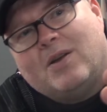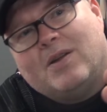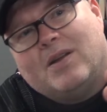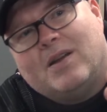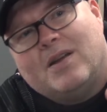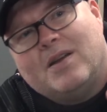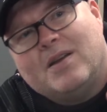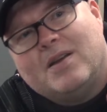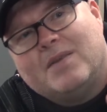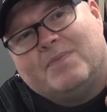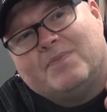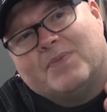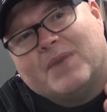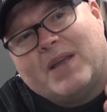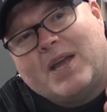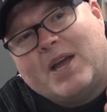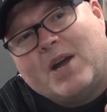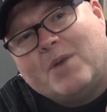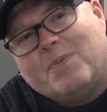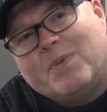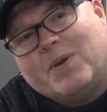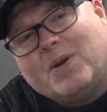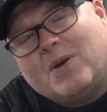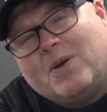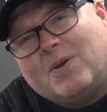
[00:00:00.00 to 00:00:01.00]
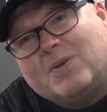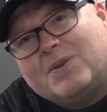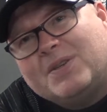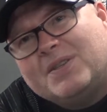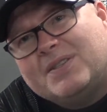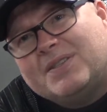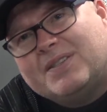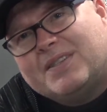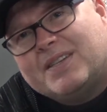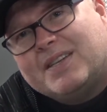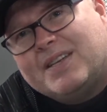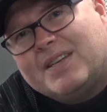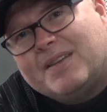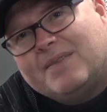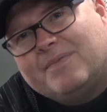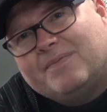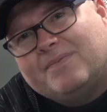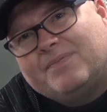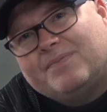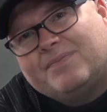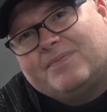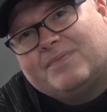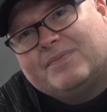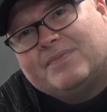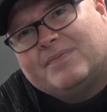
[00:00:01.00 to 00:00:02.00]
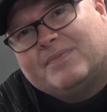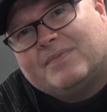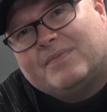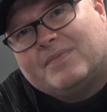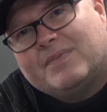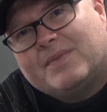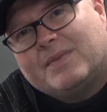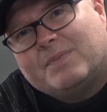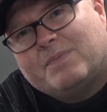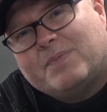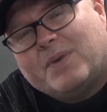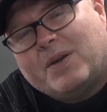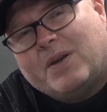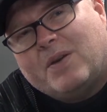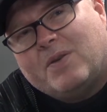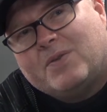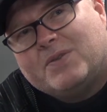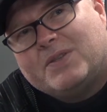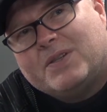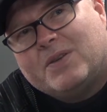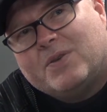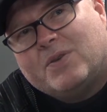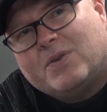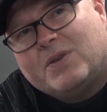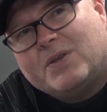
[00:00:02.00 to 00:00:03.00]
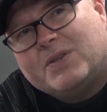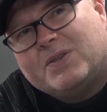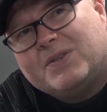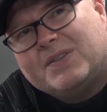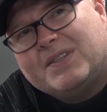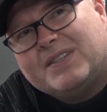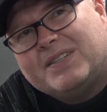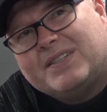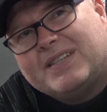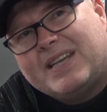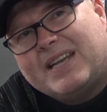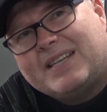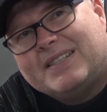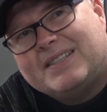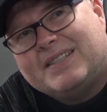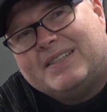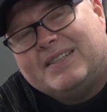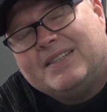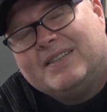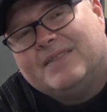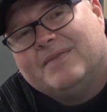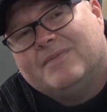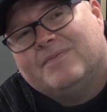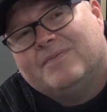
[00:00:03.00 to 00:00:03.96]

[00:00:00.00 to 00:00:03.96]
Odyssey. But also I've got this on a Saturn.